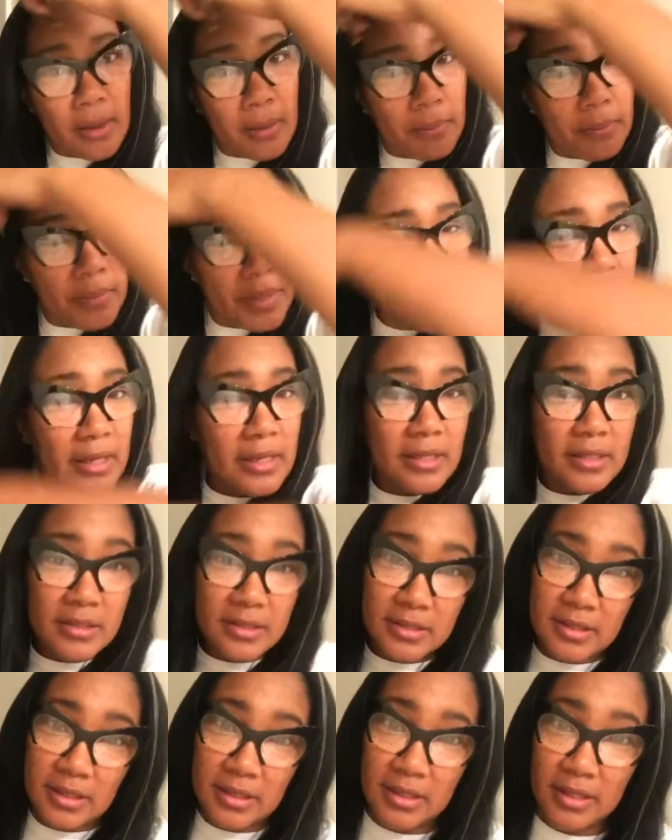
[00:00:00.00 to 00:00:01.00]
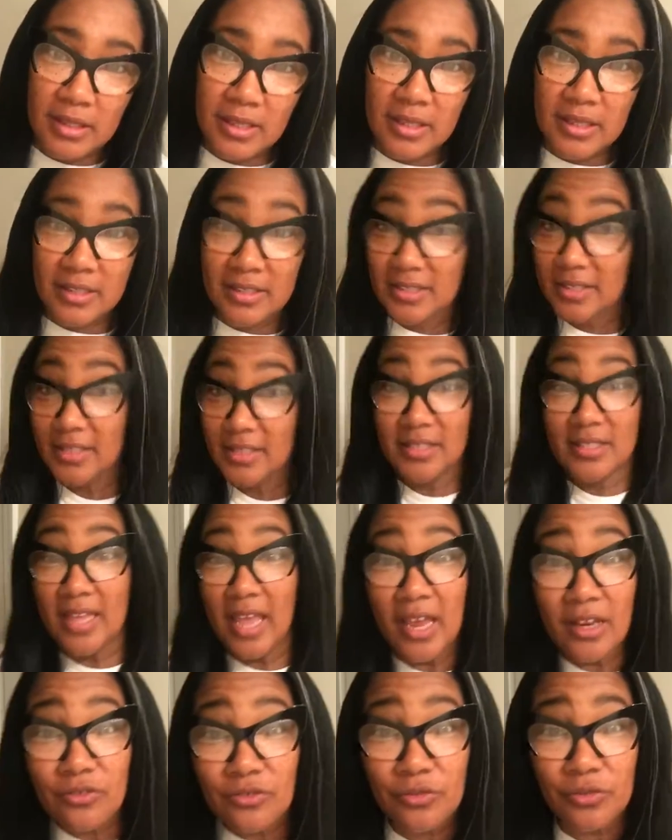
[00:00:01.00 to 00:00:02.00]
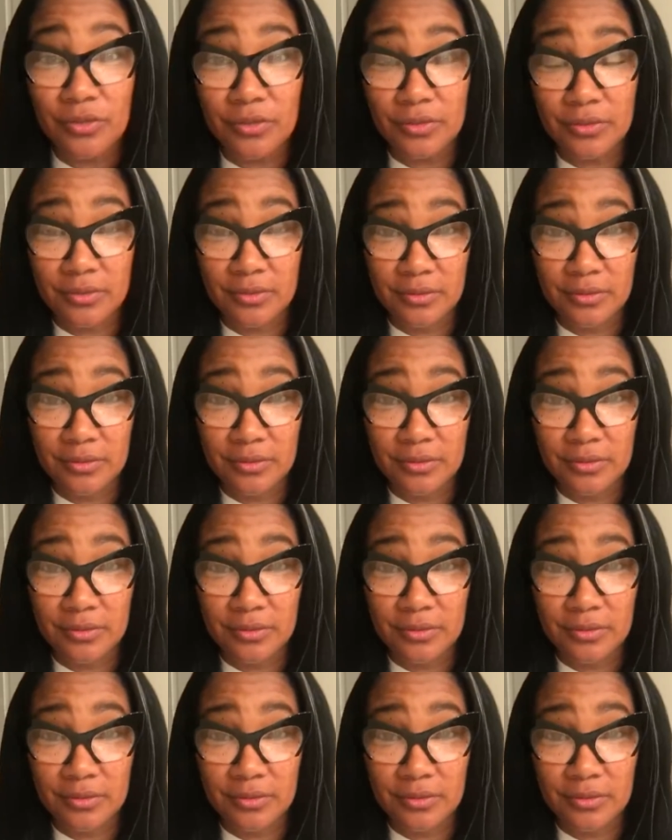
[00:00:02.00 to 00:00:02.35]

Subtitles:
because this is natural.